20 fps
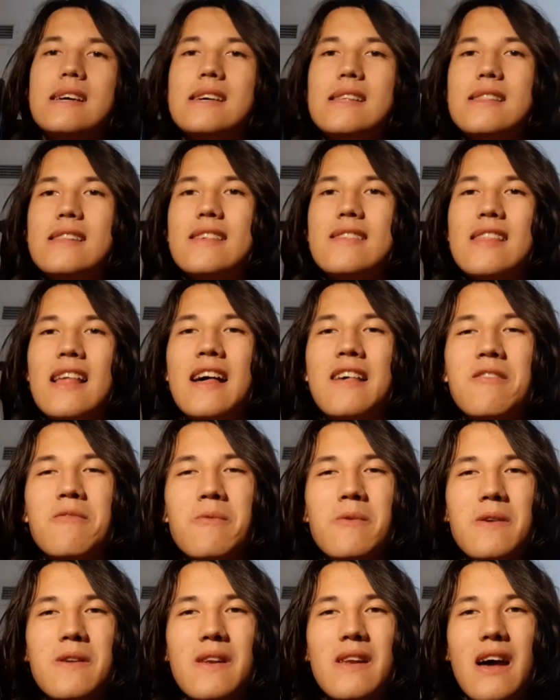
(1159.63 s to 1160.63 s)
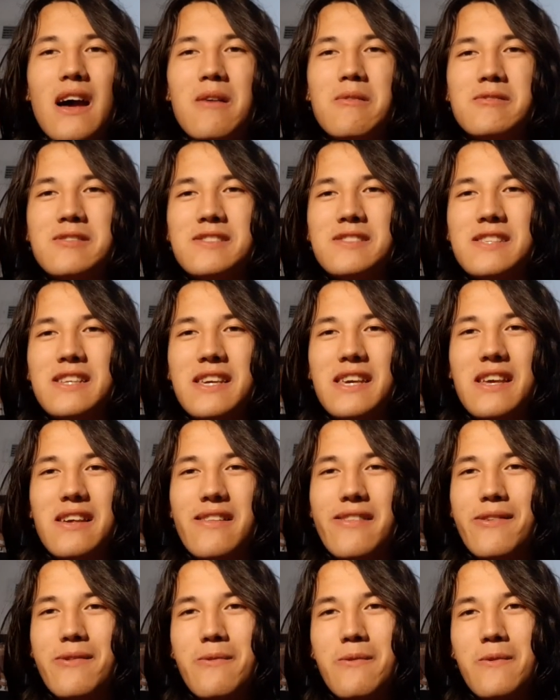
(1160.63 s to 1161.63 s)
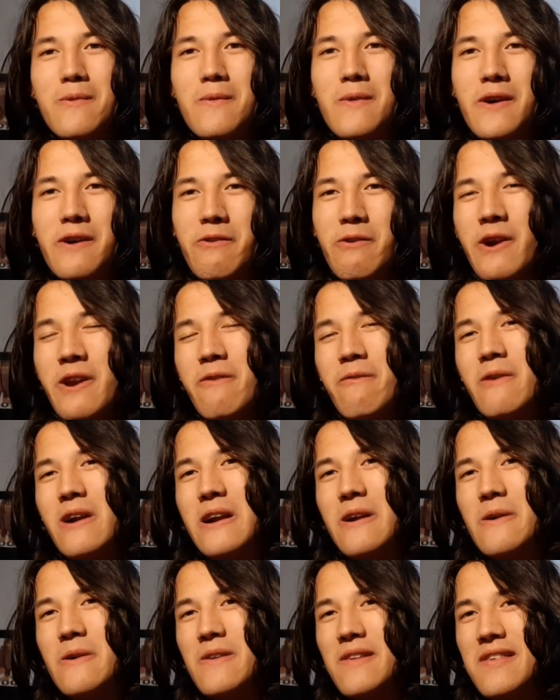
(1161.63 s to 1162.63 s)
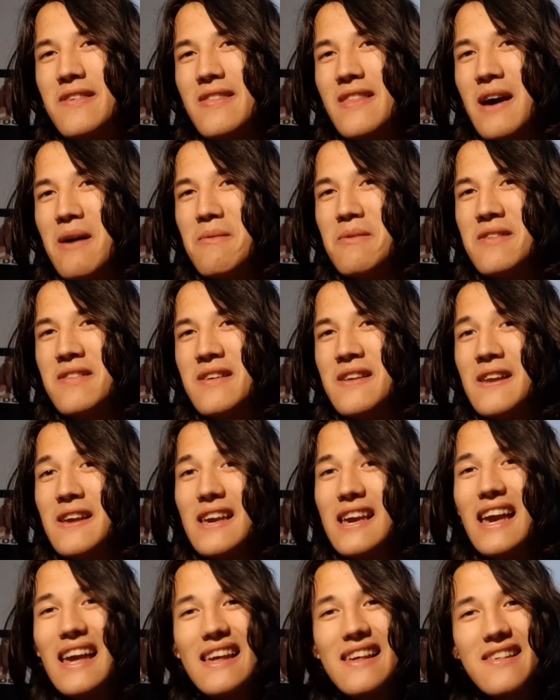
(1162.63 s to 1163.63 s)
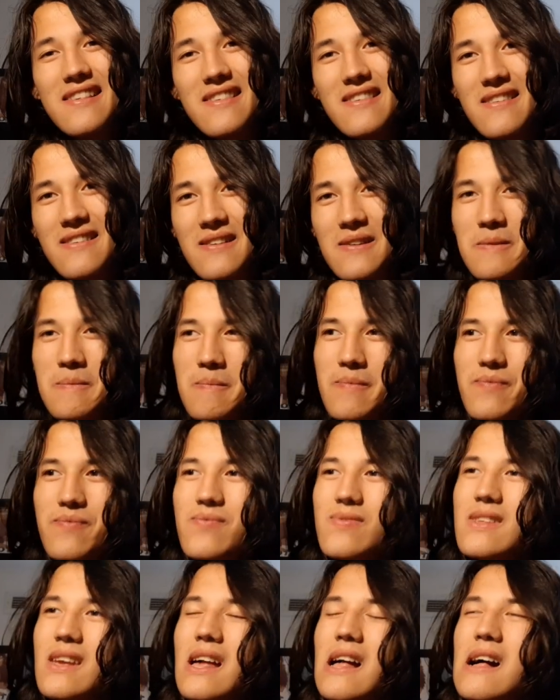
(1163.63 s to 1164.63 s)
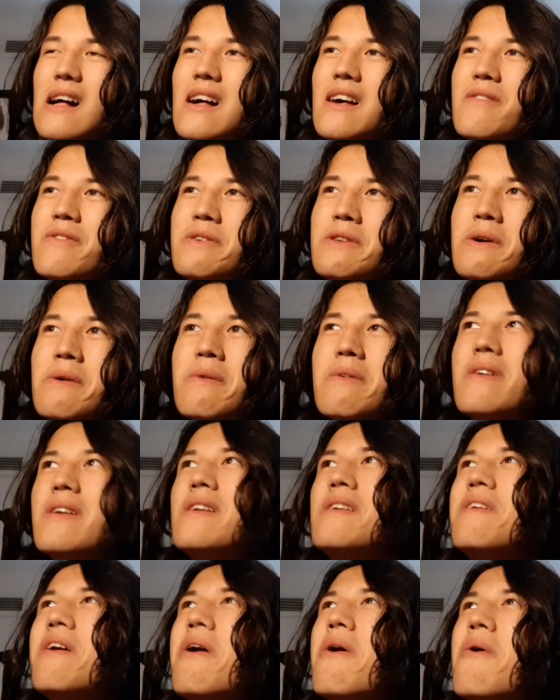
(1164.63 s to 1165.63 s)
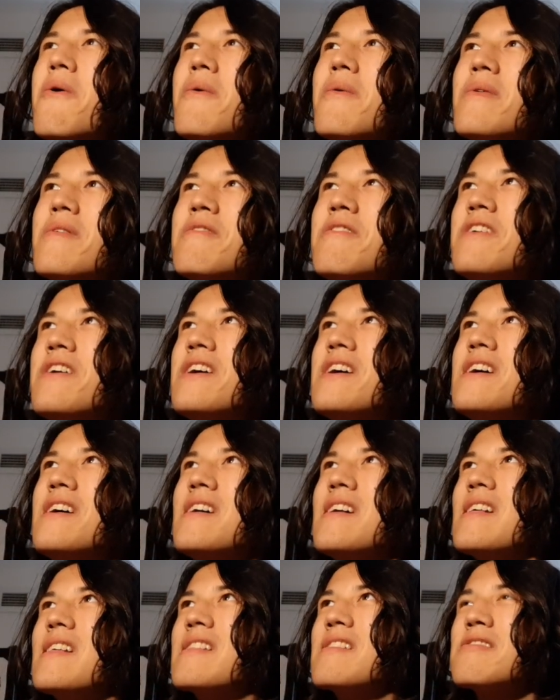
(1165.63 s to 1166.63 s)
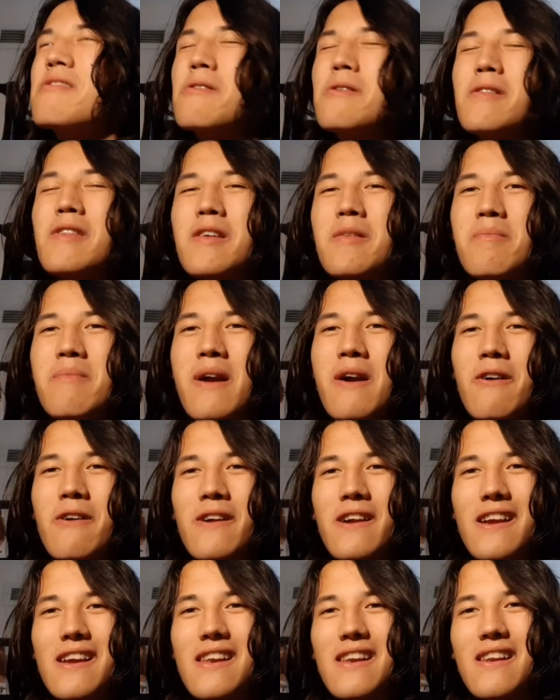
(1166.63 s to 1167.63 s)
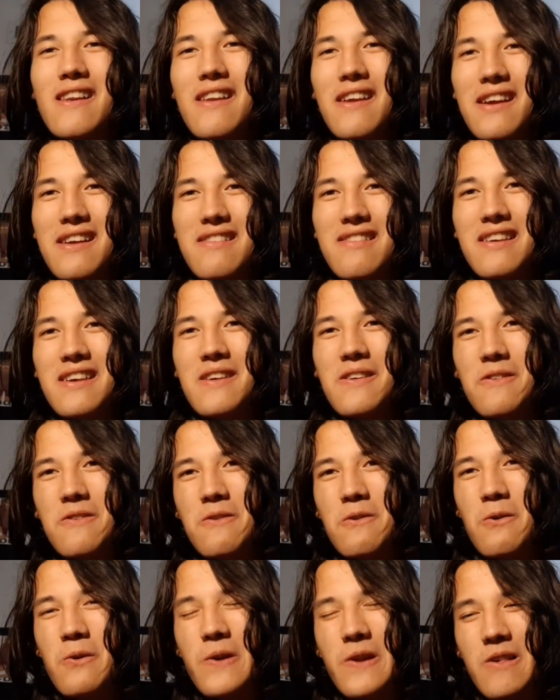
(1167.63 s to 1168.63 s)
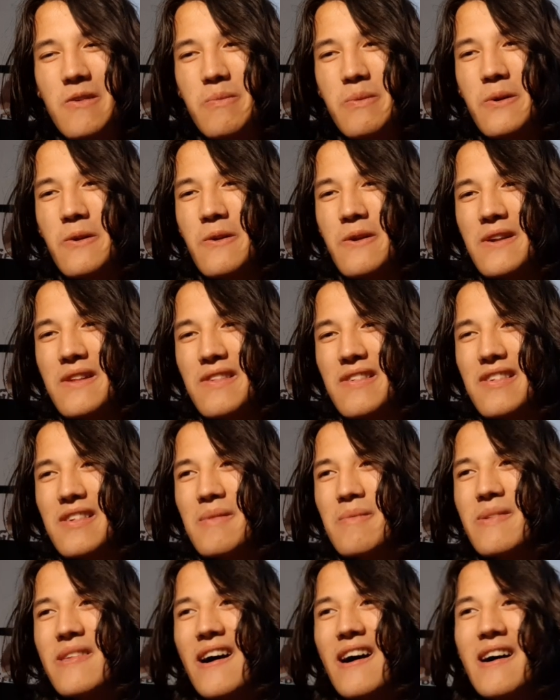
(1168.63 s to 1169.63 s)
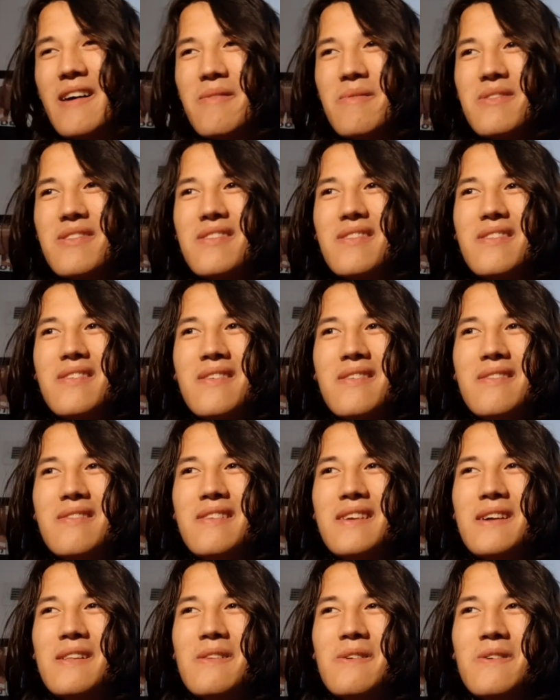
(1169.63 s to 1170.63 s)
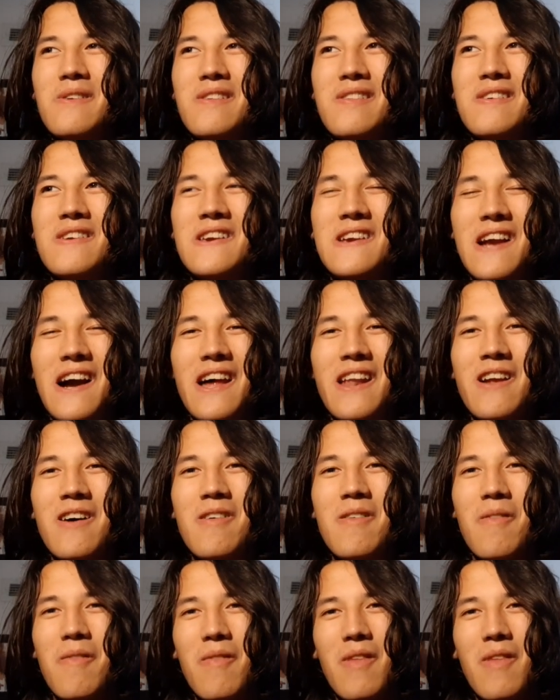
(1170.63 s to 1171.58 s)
This last one, I was digging through a crate of records that was in a case. If you don't know sort of the American antique store experience, sometimes dealers kind of